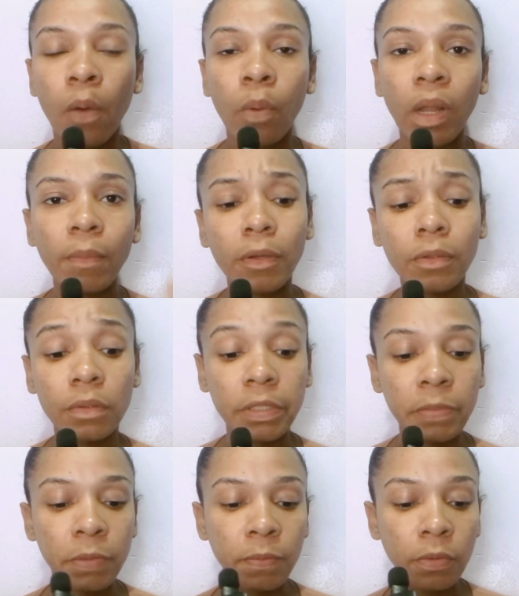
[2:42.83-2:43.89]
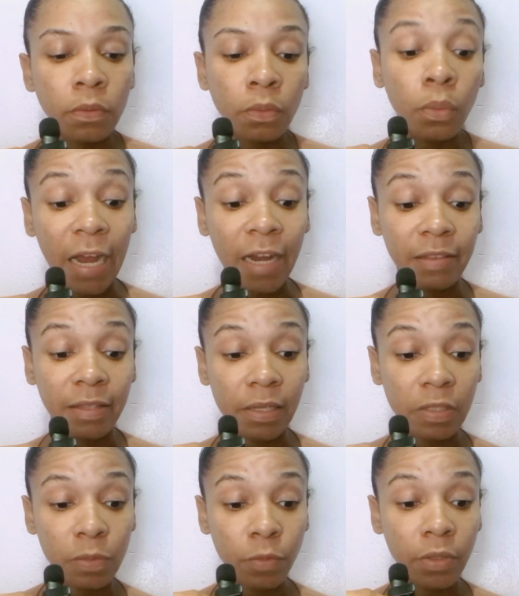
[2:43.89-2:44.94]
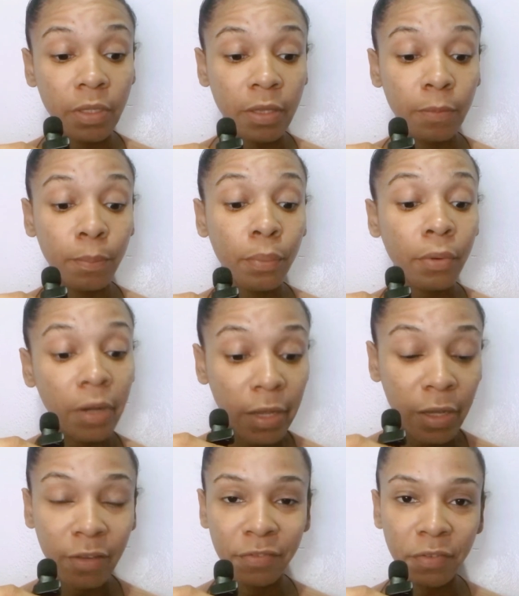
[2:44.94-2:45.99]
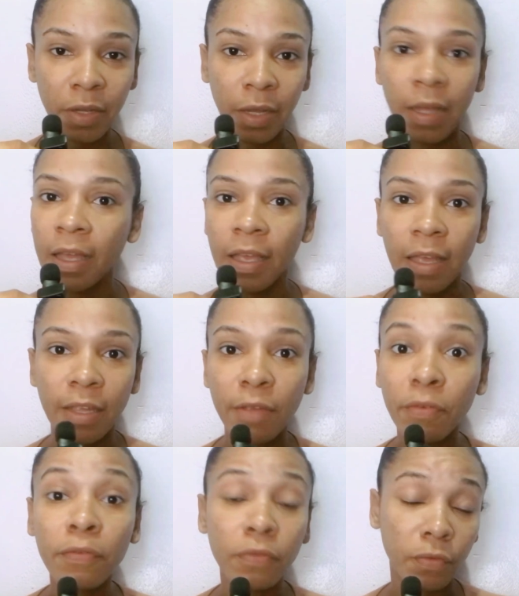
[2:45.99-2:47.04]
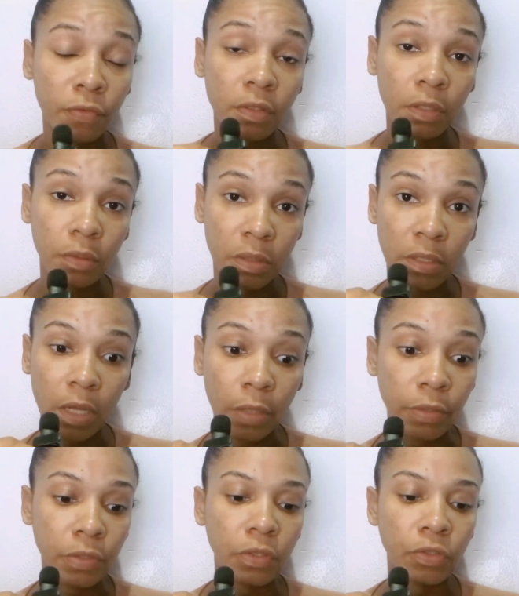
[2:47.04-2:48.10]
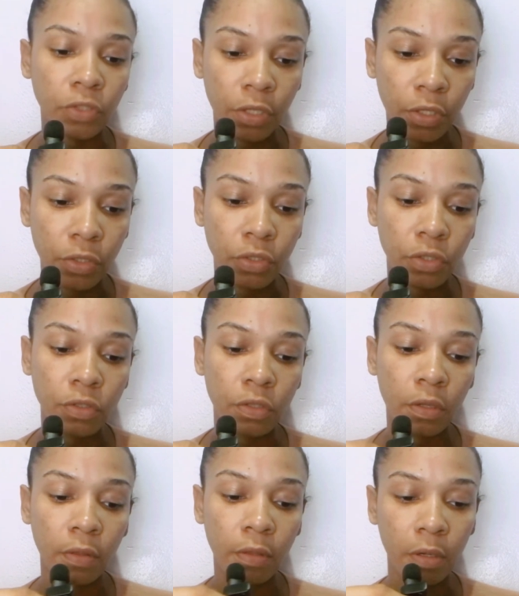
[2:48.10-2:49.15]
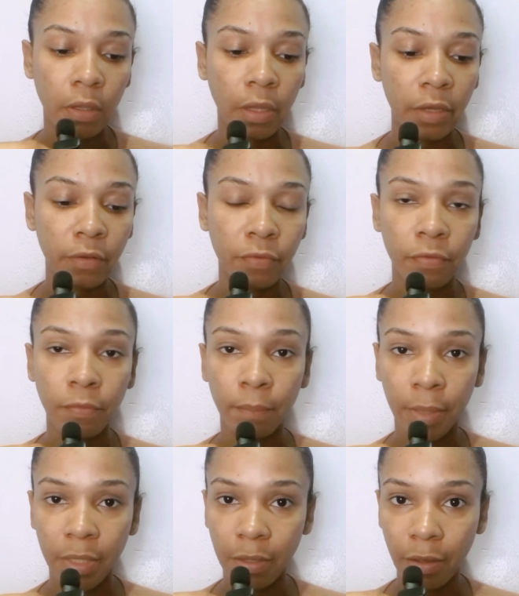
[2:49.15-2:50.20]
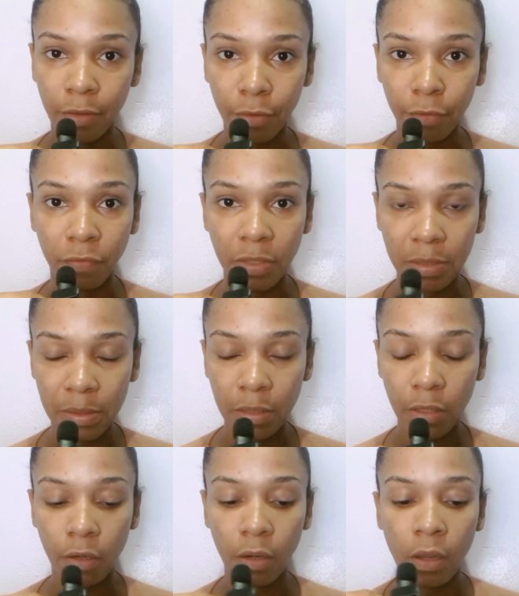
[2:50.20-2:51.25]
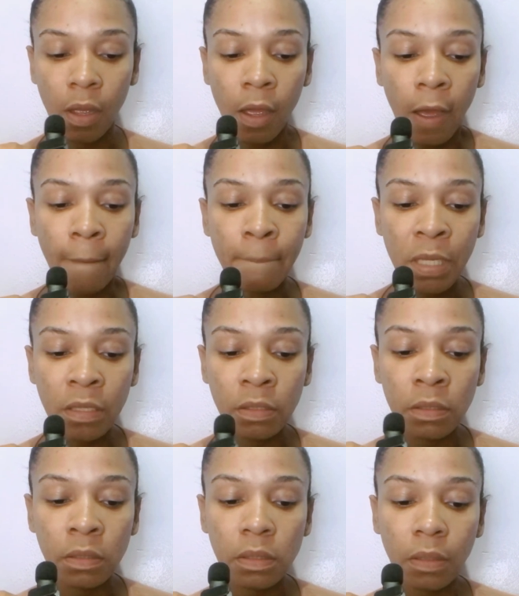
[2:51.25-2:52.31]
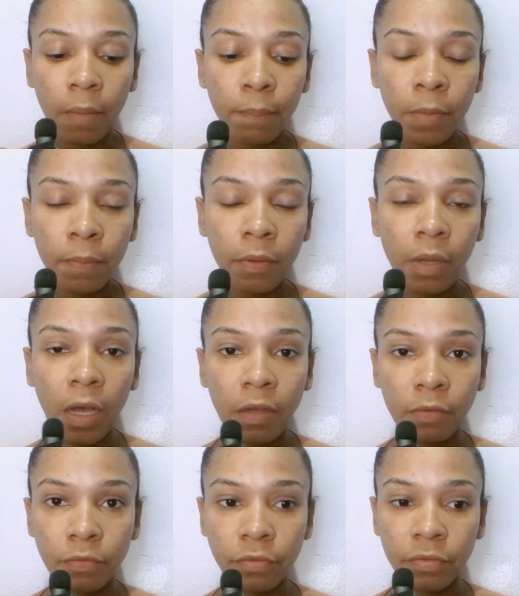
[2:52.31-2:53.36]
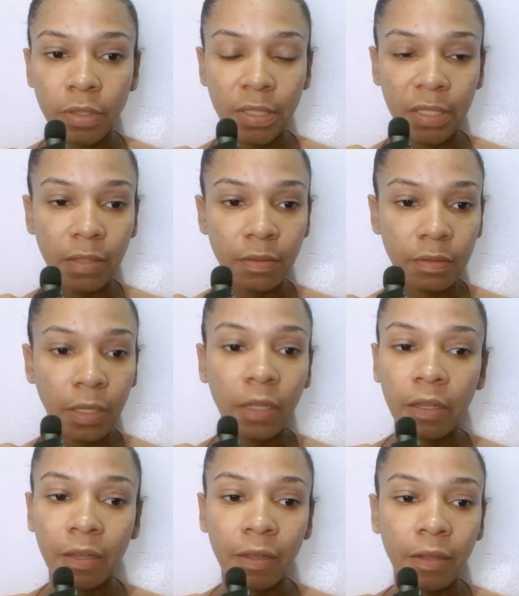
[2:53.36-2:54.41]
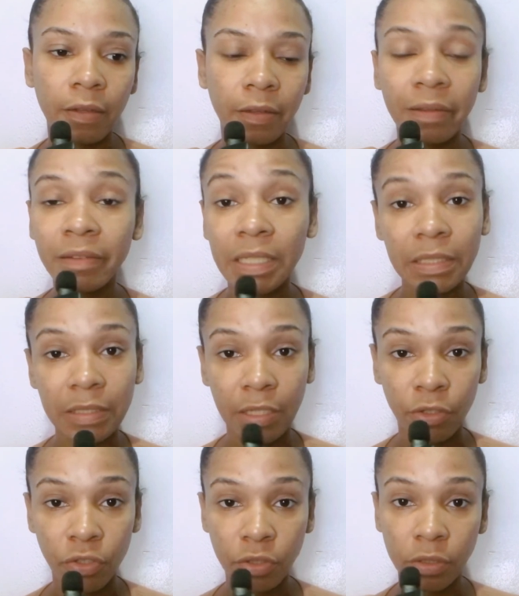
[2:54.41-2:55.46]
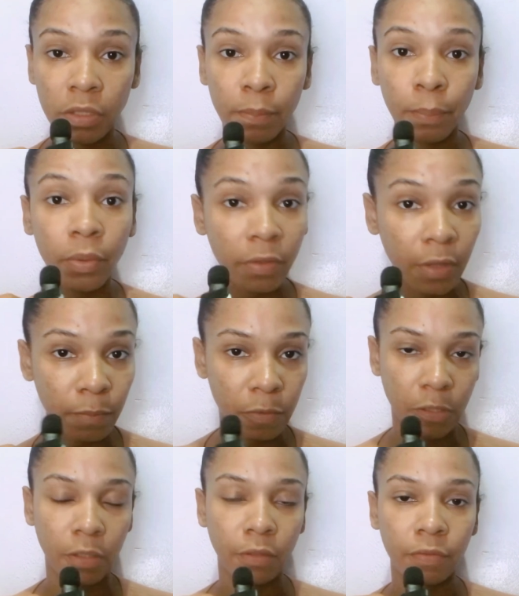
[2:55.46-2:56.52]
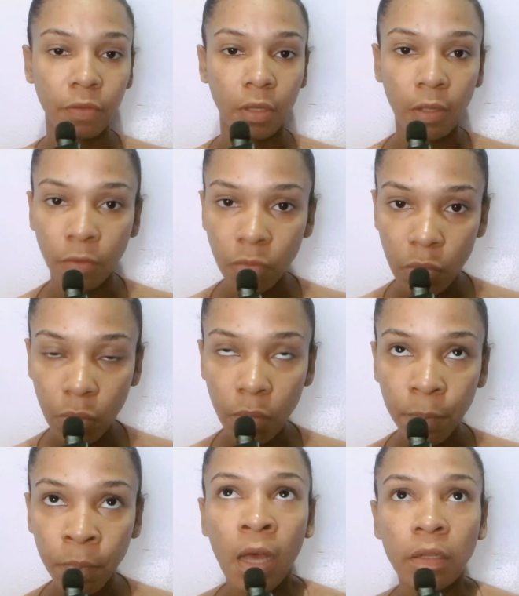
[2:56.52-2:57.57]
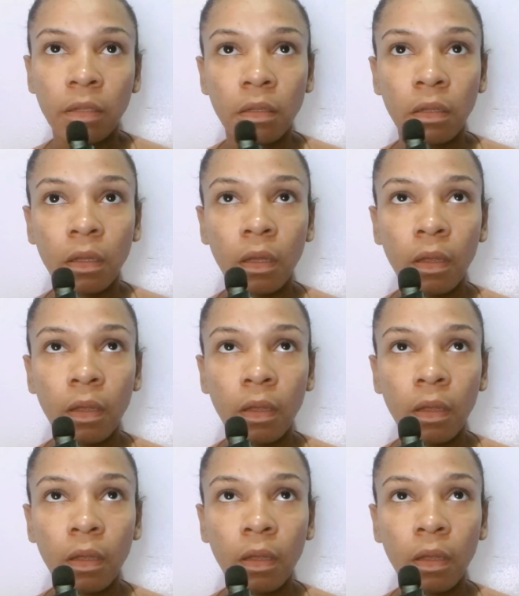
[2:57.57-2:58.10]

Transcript: What about those people who are desperately praying for even $50,000 to change their life by the end of this year? I mean, some people have debt that they didn't intentionally put themselves into, and